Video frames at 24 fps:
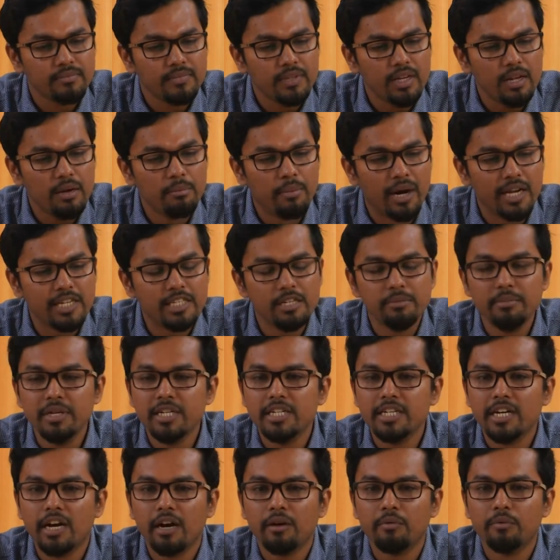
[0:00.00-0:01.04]

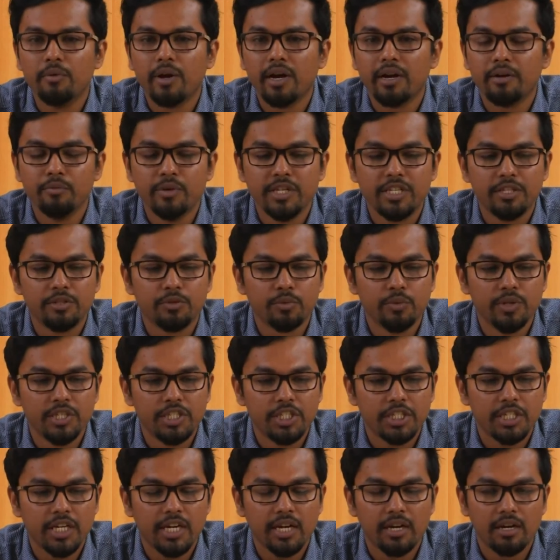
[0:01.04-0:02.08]
multimedia where
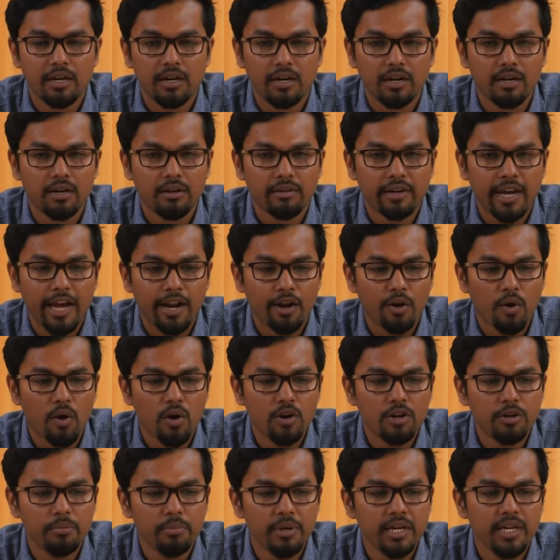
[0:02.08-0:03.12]
which
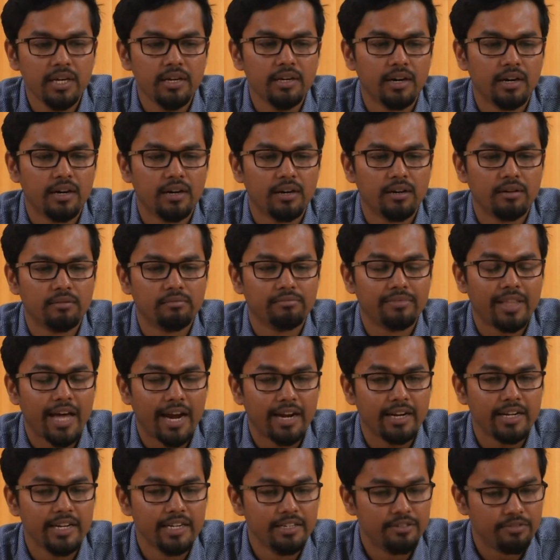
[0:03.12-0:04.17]
cannot be
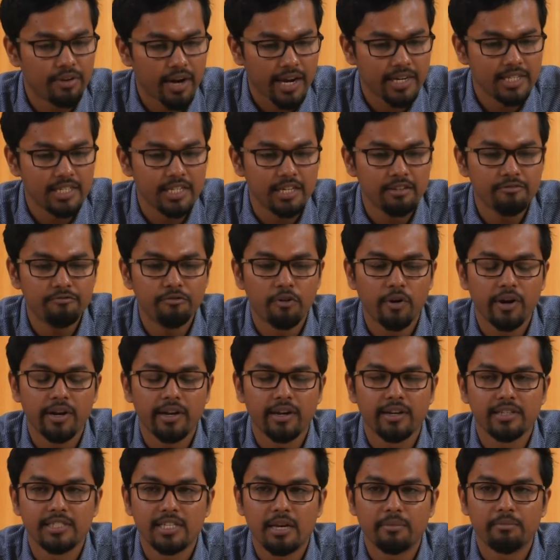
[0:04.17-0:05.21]
that interactive, for
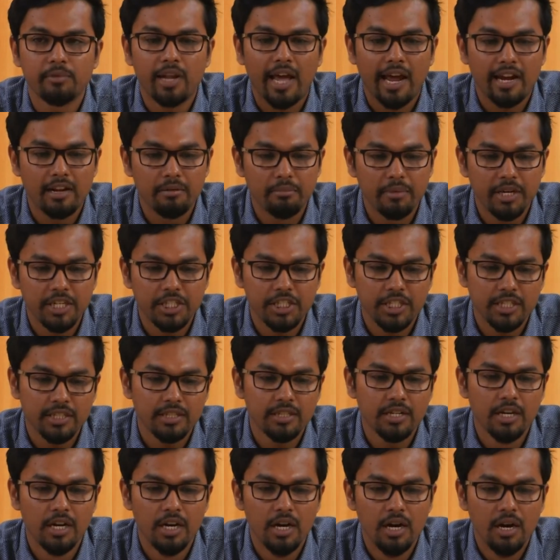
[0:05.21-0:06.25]
example
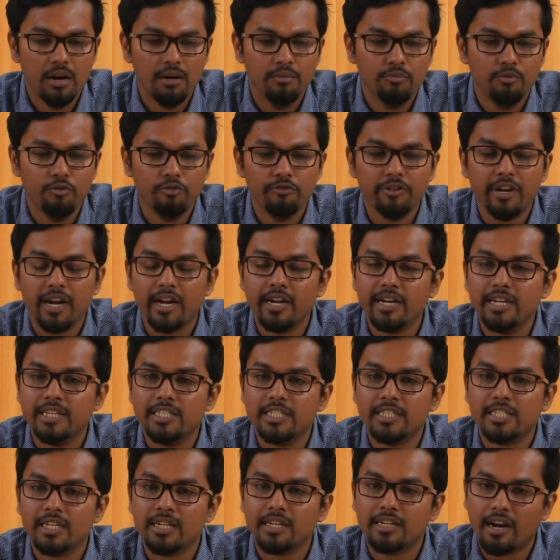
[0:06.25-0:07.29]
animation, movie and
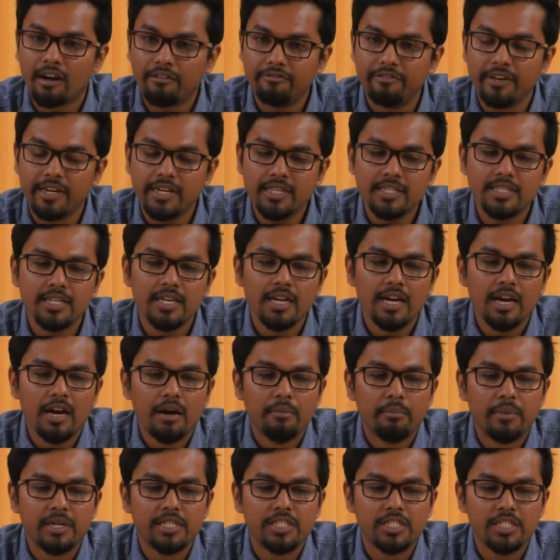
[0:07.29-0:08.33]
digital graphics,
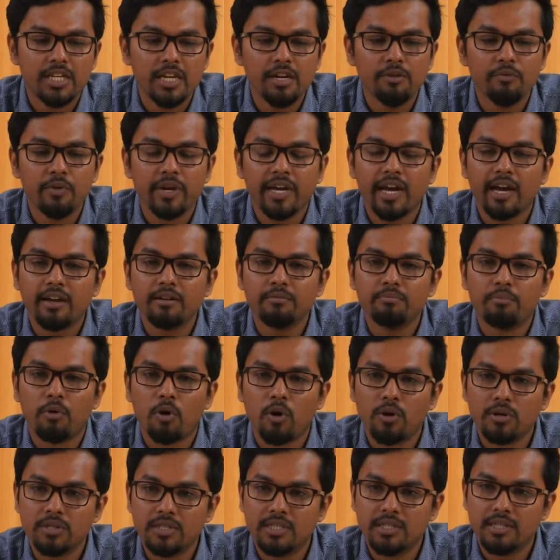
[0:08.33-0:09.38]
but still we can
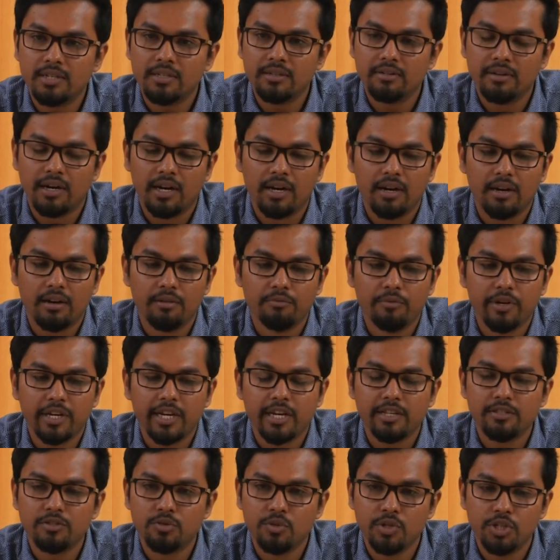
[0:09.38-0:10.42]
pause the we
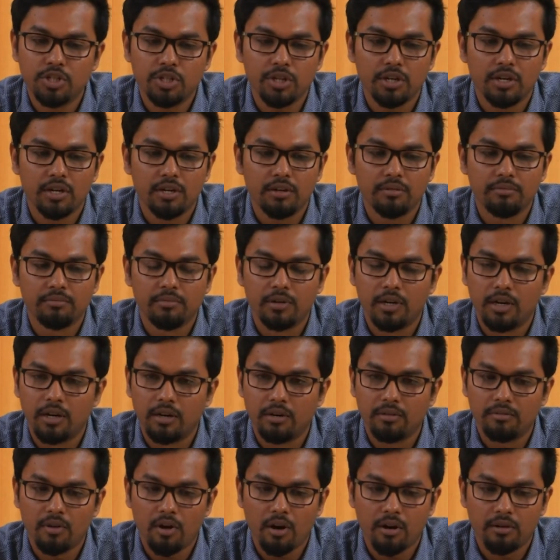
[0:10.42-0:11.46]
can switch
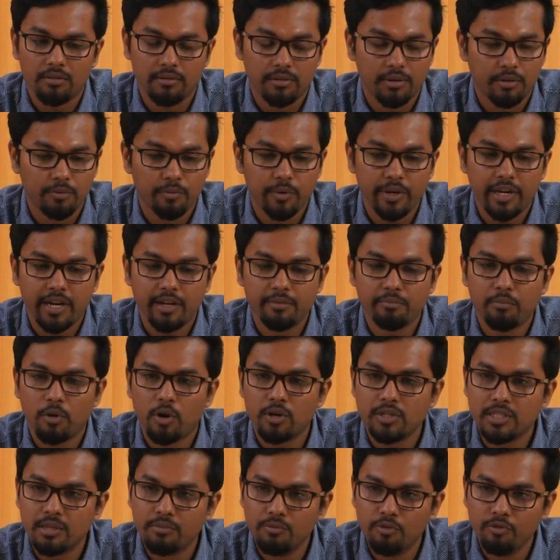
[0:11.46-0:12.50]
we can
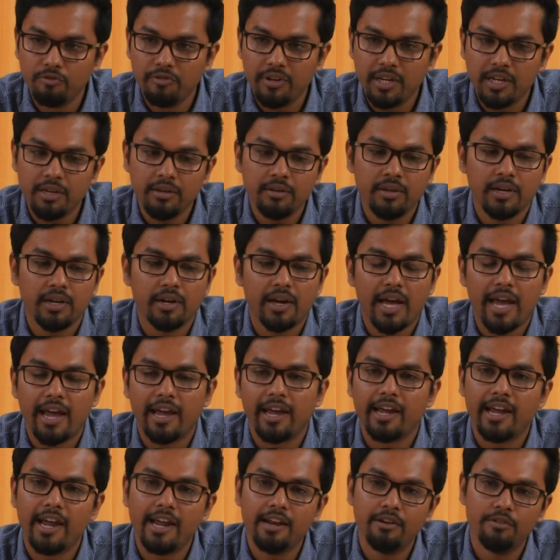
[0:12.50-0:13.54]
pause the movie
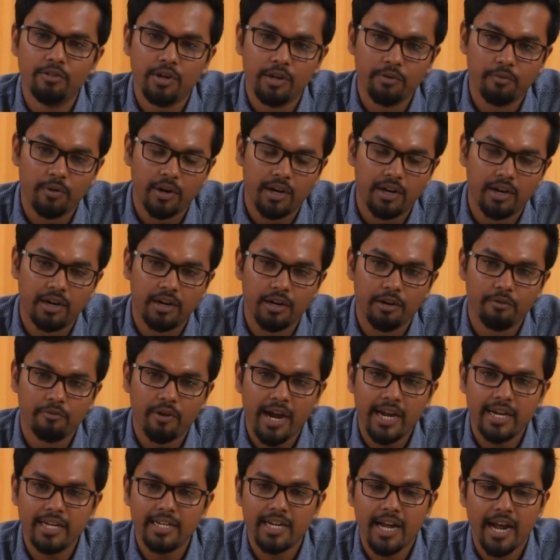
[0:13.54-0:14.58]
again,
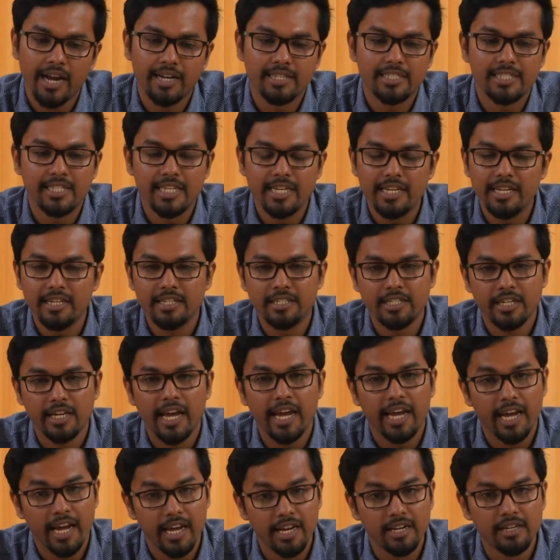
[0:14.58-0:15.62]
rewind and see it
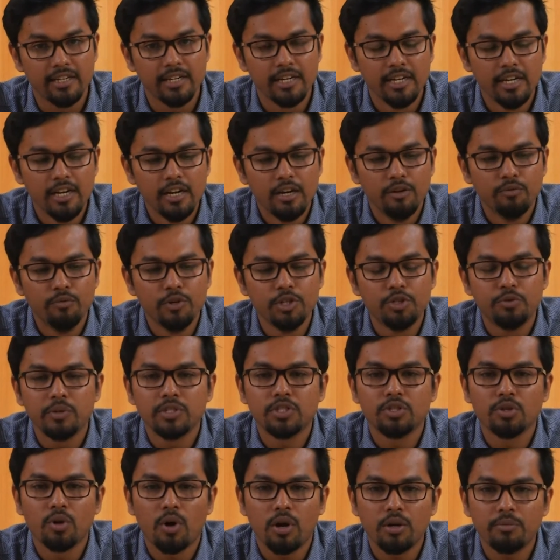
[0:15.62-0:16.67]
again, which
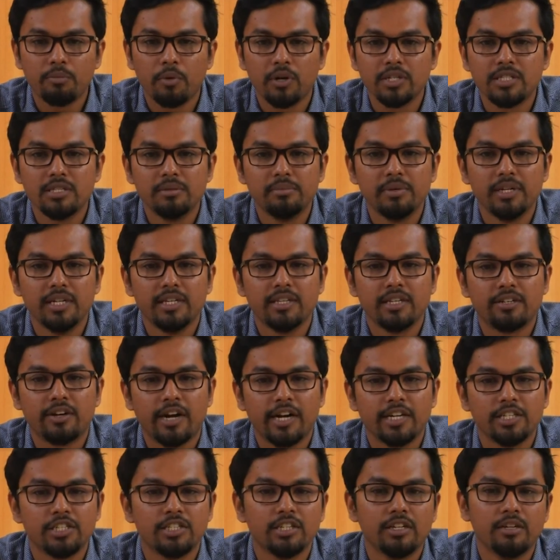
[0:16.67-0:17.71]
was not possible in the
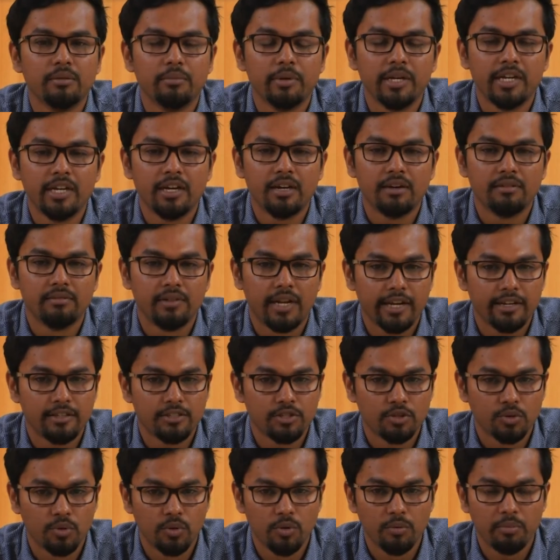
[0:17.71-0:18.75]
traditional media like
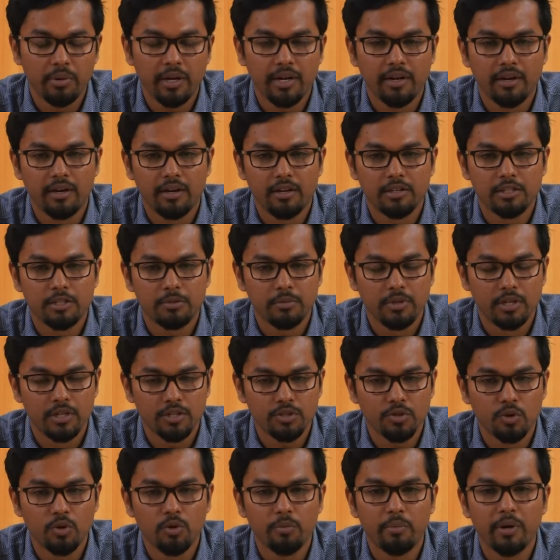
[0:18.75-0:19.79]
scroll
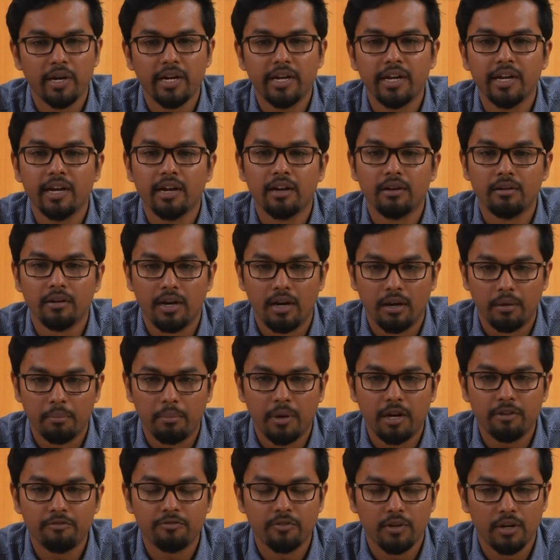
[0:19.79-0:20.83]
painting and
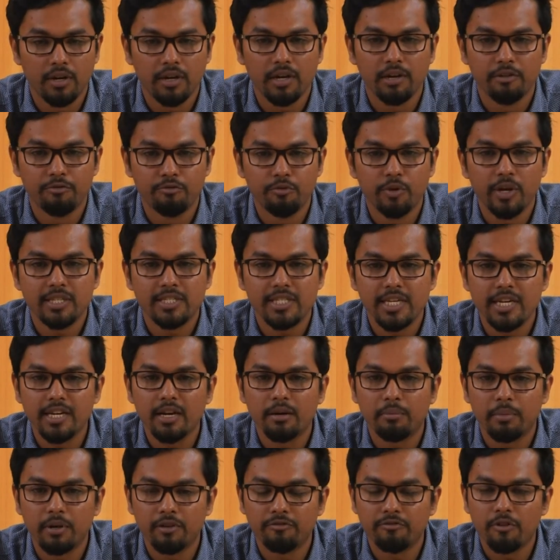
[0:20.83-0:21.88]
if we are seeing
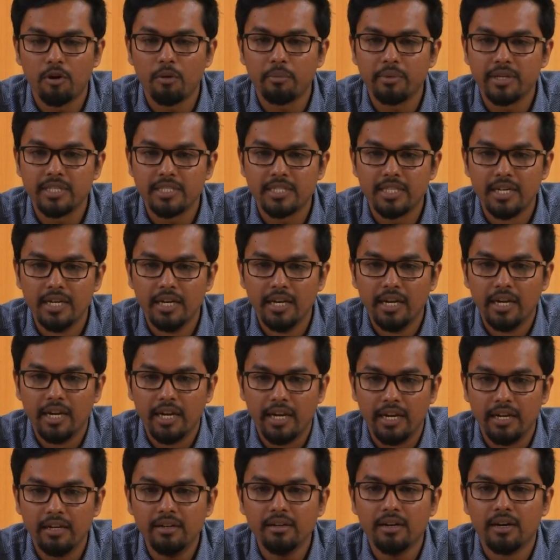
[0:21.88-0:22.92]
a performance
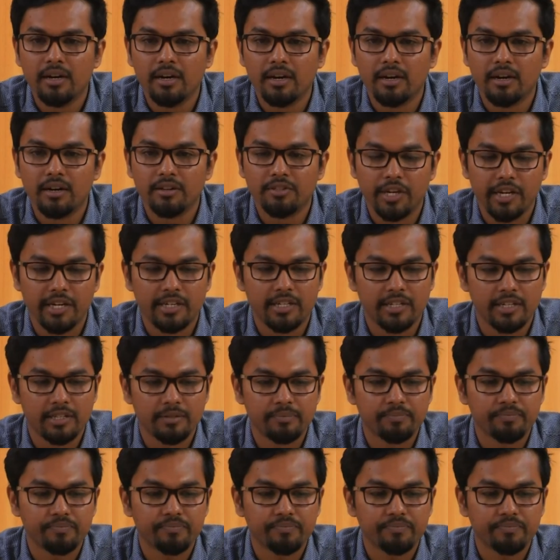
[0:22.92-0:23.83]
in theater.